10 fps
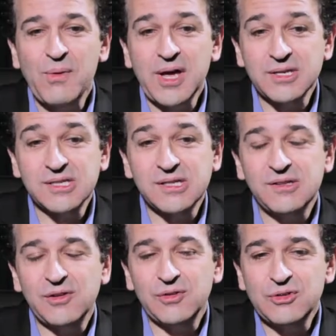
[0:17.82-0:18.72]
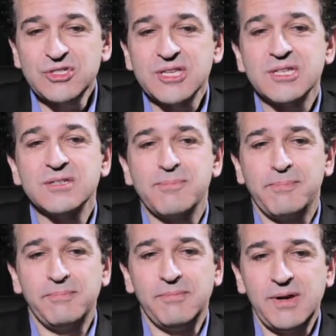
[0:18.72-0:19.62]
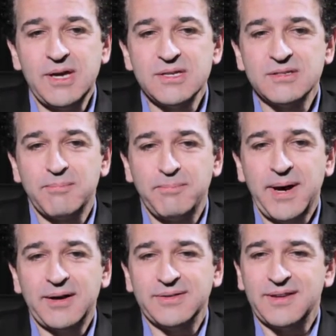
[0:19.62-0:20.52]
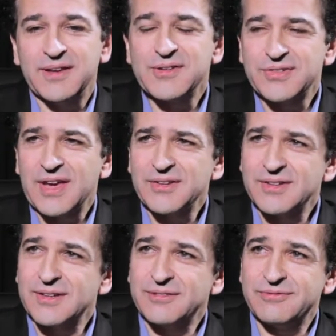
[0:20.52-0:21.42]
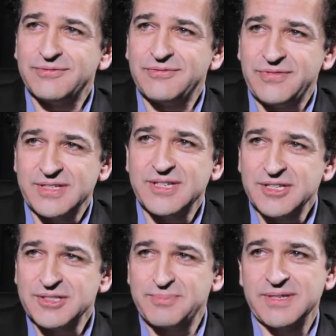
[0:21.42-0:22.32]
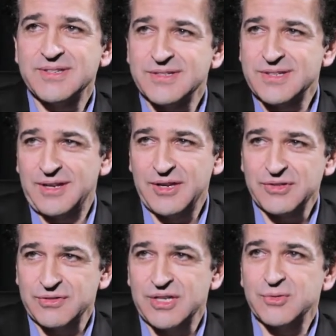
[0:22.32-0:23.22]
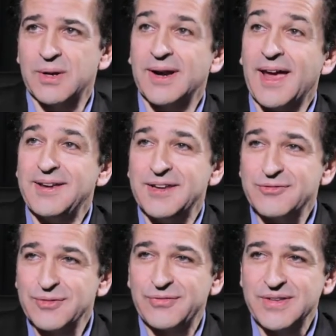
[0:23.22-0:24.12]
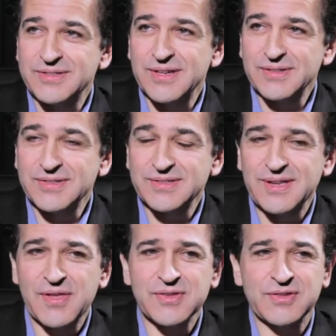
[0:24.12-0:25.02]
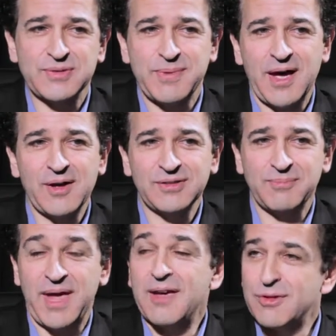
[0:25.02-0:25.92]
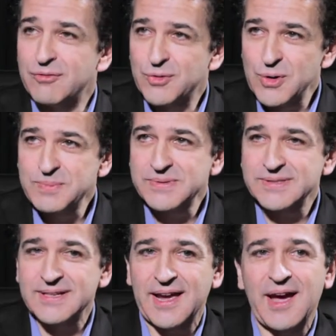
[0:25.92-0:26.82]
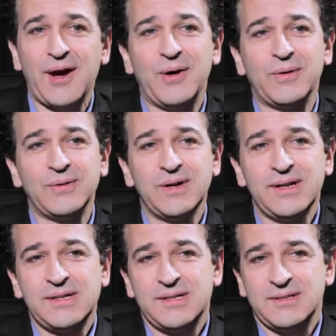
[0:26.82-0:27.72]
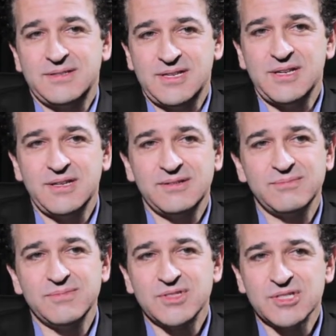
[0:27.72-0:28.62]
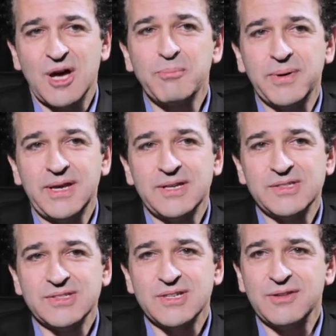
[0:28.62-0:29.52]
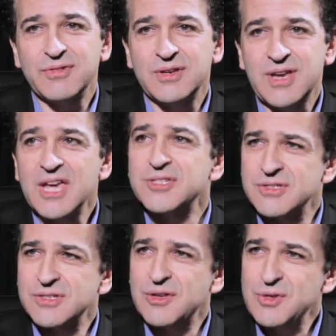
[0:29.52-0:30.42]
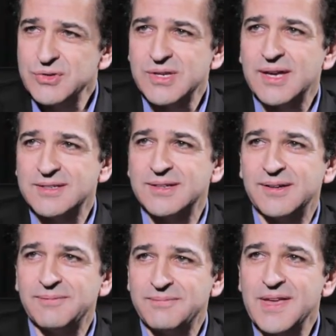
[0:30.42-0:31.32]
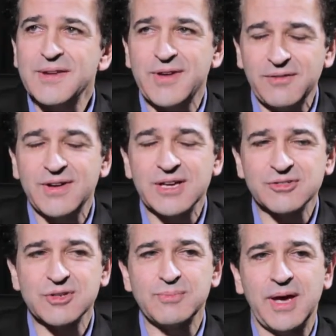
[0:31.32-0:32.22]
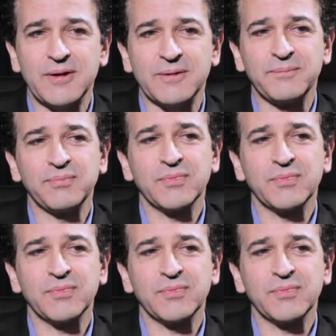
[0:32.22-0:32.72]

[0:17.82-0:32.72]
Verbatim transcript: well, Loonshots is, a, is about the intersection of physics, business, and history. It's what an idea from physics tells us about the behavior of groups and how teams, companies, and even nations can use that to innovate faster and better.